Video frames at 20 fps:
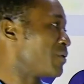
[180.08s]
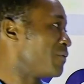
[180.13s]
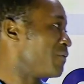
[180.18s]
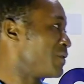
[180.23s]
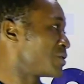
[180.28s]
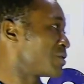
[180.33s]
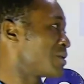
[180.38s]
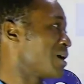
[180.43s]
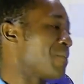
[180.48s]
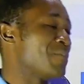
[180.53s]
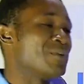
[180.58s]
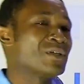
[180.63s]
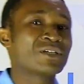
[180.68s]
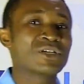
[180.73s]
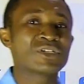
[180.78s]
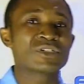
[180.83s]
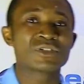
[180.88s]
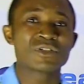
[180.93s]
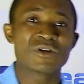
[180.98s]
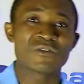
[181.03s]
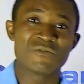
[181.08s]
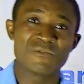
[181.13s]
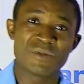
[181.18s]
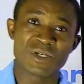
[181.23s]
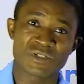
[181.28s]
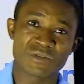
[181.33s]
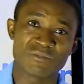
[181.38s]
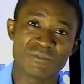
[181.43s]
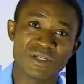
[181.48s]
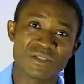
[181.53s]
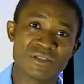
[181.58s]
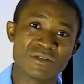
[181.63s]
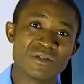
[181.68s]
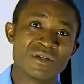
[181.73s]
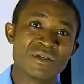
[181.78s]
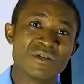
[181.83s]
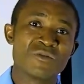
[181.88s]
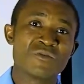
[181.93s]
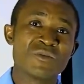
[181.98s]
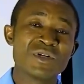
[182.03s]
professional application of measurement,
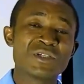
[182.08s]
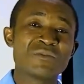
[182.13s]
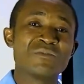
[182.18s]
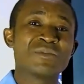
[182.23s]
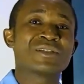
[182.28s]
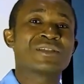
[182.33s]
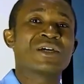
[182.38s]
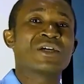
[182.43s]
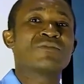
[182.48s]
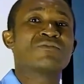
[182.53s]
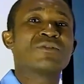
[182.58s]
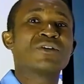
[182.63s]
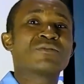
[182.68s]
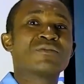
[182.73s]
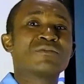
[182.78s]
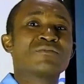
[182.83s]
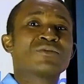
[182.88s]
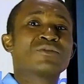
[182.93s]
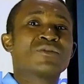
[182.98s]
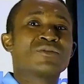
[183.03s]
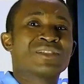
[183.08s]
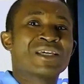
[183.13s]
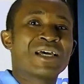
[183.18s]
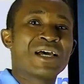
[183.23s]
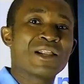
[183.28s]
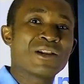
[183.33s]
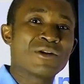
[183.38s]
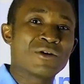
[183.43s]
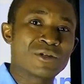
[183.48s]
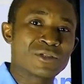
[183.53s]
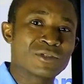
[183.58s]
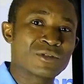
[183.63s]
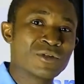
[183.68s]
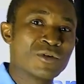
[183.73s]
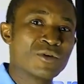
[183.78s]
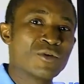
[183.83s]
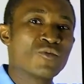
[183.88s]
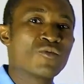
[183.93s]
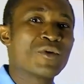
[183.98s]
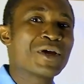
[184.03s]
which means that you should be able to tell us
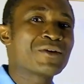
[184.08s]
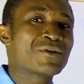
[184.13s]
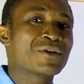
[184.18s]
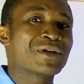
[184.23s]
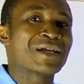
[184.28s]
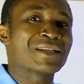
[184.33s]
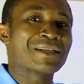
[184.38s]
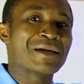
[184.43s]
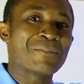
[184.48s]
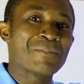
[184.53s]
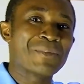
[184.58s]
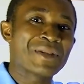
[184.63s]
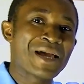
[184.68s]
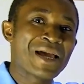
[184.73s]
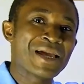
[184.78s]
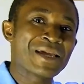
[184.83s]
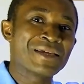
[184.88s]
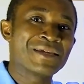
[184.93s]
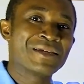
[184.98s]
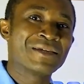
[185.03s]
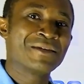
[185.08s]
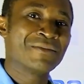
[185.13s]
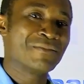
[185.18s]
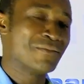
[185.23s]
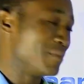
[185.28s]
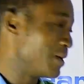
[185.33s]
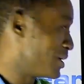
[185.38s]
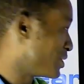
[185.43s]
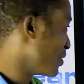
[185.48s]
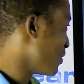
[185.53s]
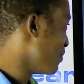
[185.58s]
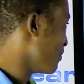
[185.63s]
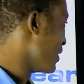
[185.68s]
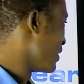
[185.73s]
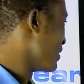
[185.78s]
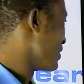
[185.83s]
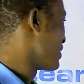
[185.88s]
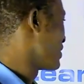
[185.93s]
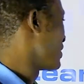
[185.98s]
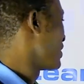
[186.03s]
where you can apply
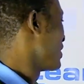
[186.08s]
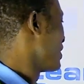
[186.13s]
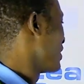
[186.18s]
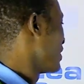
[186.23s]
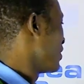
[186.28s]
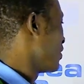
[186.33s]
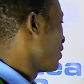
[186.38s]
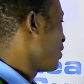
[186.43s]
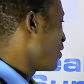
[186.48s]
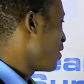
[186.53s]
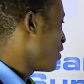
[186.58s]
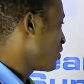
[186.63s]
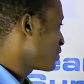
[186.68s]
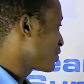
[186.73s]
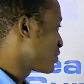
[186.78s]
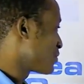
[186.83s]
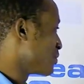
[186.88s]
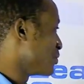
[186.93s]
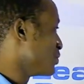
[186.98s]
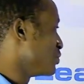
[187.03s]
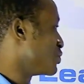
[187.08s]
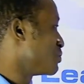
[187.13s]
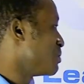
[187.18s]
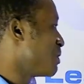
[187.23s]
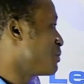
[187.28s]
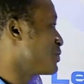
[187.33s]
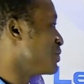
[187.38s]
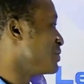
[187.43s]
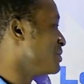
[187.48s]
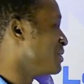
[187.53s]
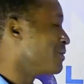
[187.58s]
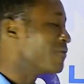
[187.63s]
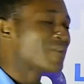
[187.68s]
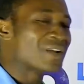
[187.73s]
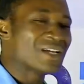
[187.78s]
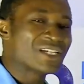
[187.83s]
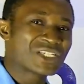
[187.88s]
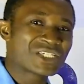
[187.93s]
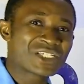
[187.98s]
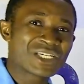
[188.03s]
measurement. Also, you should be able to
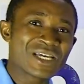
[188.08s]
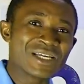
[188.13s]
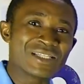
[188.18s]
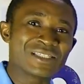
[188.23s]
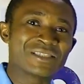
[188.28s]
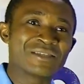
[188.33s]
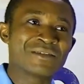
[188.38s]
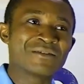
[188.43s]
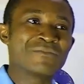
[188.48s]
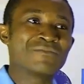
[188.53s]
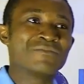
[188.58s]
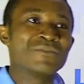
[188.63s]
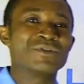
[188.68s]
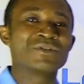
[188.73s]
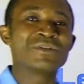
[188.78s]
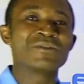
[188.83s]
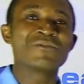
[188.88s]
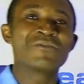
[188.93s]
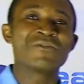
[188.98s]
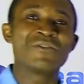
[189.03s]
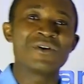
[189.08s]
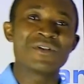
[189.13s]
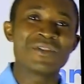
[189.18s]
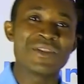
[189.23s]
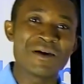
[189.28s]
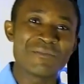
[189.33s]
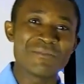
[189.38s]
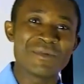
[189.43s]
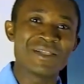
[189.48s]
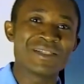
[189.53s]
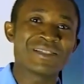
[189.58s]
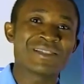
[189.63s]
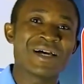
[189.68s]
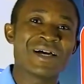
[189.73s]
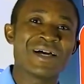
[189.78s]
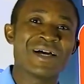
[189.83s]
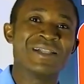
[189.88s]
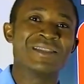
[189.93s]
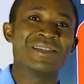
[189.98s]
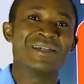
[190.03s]
differentiate between
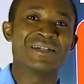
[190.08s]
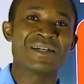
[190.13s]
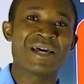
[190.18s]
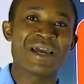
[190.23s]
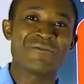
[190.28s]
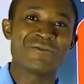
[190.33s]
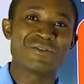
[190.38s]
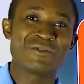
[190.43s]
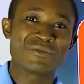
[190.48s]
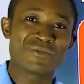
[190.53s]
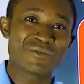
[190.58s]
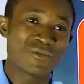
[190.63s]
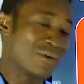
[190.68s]
fundamental and derived